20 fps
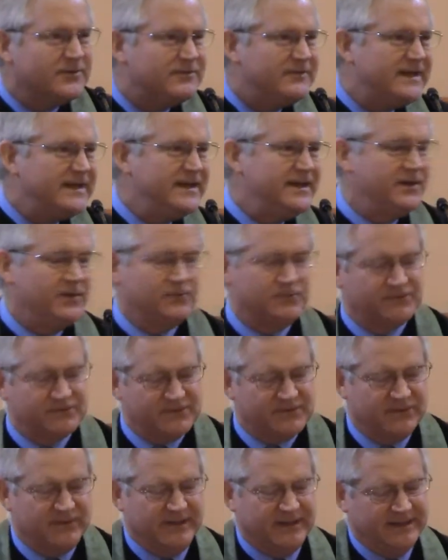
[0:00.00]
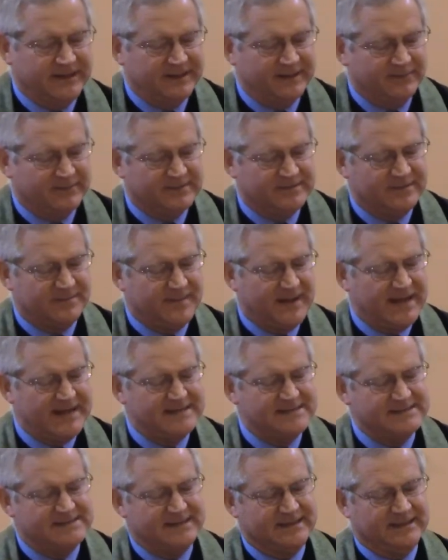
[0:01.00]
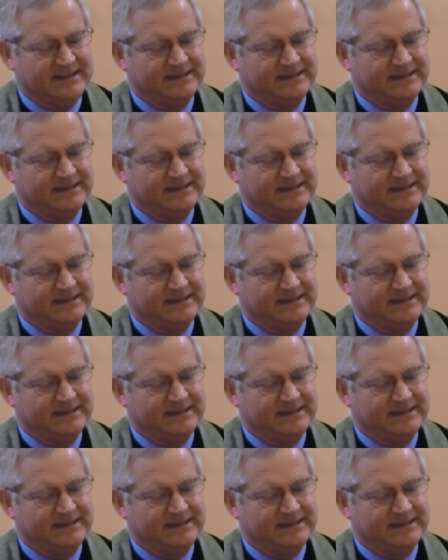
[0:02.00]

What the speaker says: video screen. It was amazing.